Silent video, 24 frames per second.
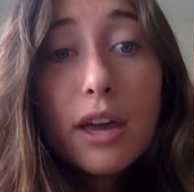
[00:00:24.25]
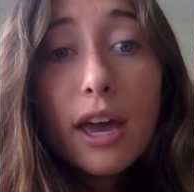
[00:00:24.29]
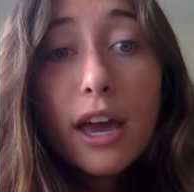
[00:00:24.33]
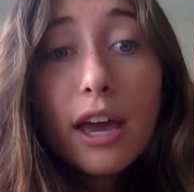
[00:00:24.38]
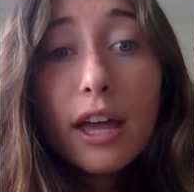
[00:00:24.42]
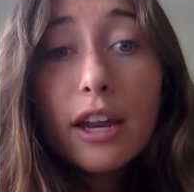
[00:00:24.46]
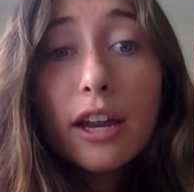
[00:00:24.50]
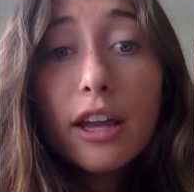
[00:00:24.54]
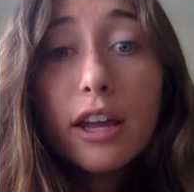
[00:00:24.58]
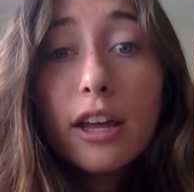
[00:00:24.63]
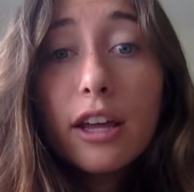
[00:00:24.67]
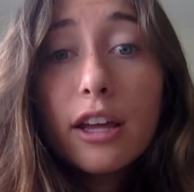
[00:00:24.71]

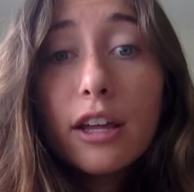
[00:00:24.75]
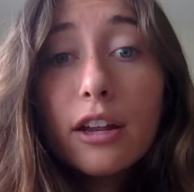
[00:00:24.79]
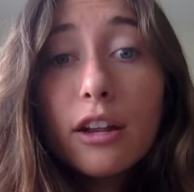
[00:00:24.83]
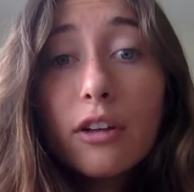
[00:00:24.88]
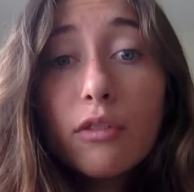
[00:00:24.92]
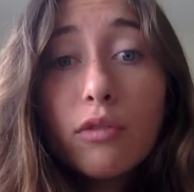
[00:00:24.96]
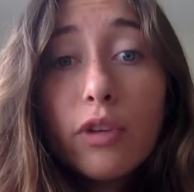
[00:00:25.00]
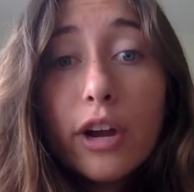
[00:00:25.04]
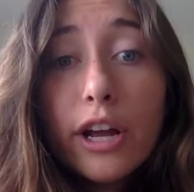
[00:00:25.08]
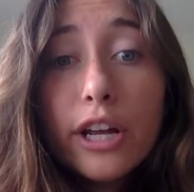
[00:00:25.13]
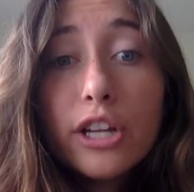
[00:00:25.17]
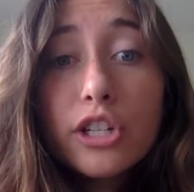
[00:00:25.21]
And it
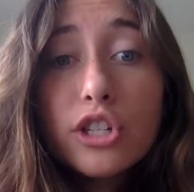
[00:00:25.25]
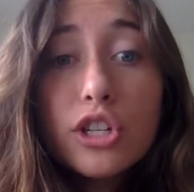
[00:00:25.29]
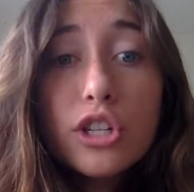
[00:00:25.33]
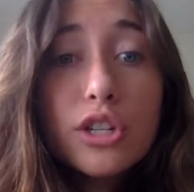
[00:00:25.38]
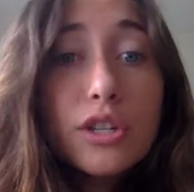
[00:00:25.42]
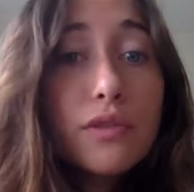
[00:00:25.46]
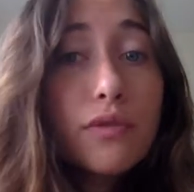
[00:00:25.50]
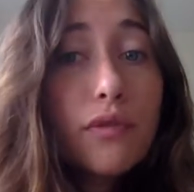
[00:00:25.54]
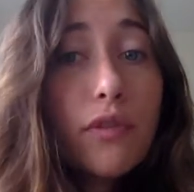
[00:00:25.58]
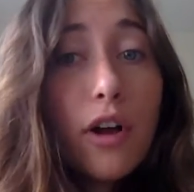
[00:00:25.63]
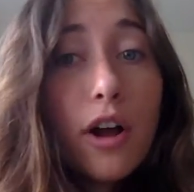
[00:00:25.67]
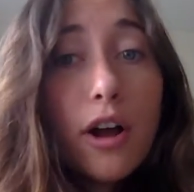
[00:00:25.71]
ranges
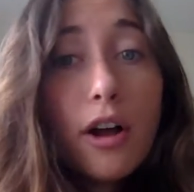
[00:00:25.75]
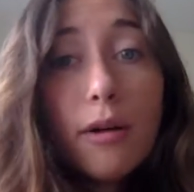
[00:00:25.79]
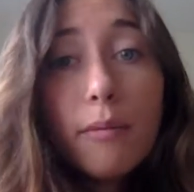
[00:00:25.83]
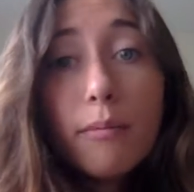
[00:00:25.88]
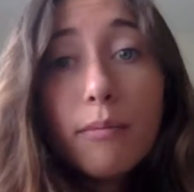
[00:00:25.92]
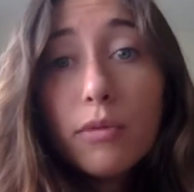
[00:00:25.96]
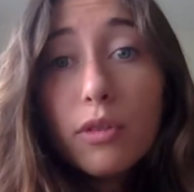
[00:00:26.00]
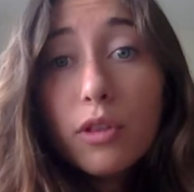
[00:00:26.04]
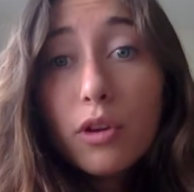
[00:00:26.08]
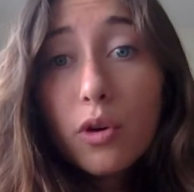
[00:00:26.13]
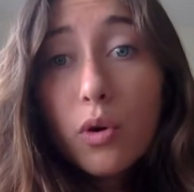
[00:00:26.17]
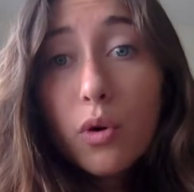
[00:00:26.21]
from
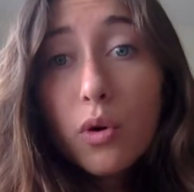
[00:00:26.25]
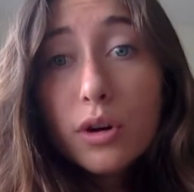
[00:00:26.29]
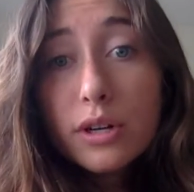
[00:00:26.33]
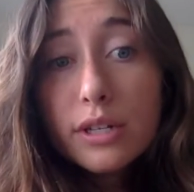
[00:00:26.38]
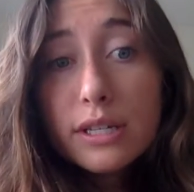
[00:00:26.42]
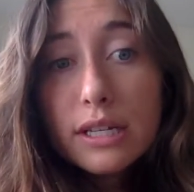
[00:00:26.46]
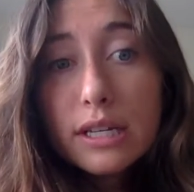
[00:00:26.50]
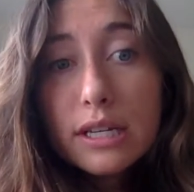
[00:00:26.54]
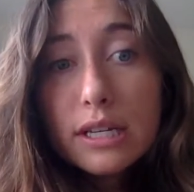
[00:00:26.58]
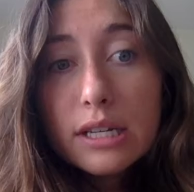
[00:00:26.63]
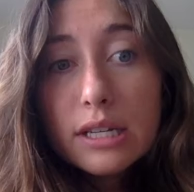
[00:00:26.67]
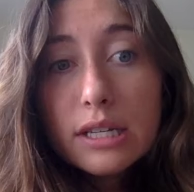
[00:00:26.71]
the
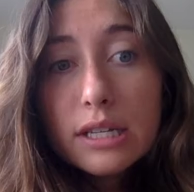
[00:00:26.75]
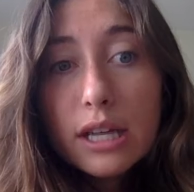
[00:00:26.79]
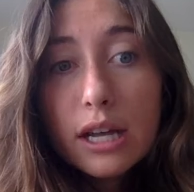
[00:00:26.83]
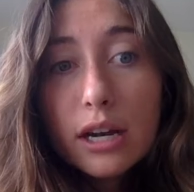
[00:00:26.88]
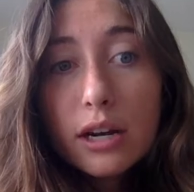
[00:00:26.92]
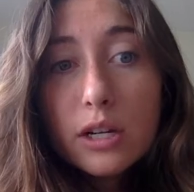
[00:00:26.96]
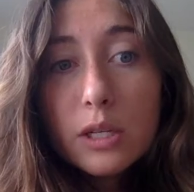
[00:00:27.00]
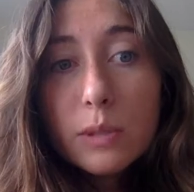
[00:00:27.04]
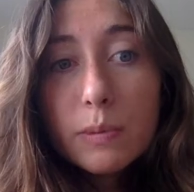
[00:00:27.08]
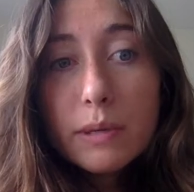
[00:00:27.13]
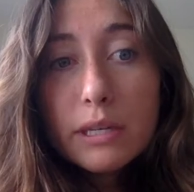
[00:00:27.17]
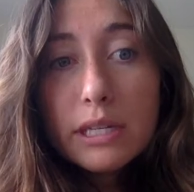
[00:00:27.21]
courses that are
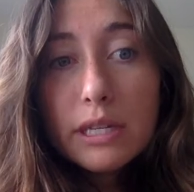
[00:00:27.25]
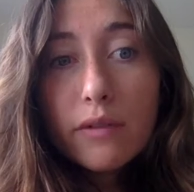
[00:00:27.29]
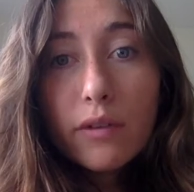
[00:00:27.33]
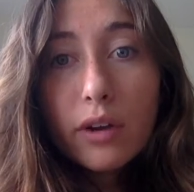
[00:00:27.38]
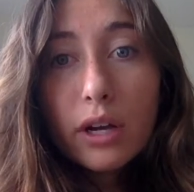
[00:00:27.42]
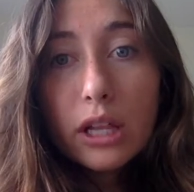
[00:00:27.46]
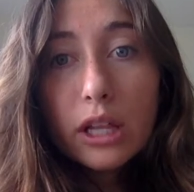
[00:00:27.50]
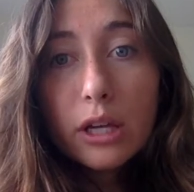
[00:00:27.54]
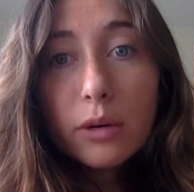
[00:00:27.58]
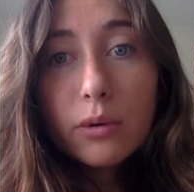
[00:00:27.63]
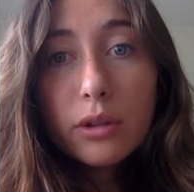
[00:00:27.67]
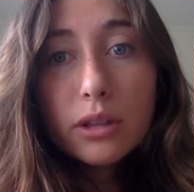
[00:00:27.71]

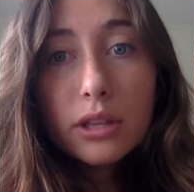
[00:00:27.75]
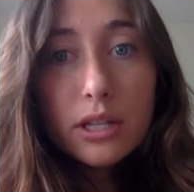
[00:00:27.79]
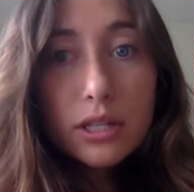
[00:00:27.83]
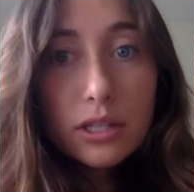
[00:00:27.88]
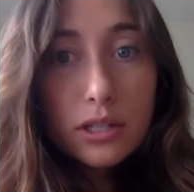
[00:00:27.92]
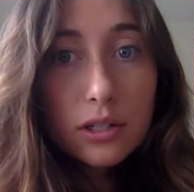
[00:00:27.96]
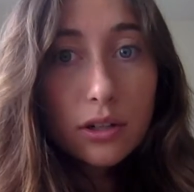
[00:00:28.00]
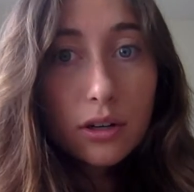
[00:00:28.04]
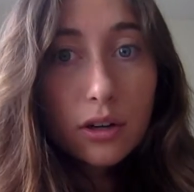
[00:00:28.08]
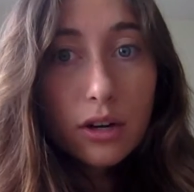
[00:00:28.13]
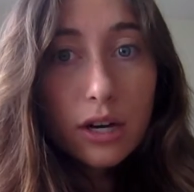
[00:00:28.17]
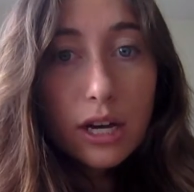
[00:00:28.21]
specifically with this
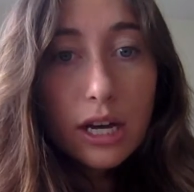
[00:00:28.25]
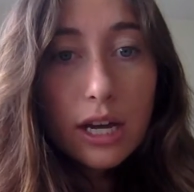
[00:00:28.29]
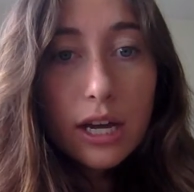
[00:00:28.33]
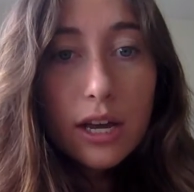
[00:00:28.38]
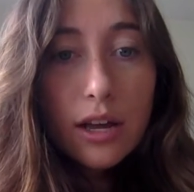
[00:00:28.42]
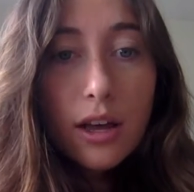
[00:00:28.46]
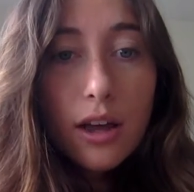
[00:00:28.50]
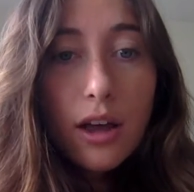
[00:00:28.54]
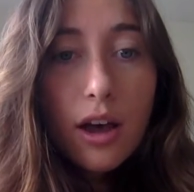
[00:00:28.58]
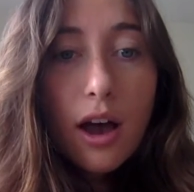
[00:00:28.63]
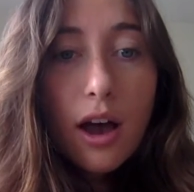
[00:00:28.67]
degree.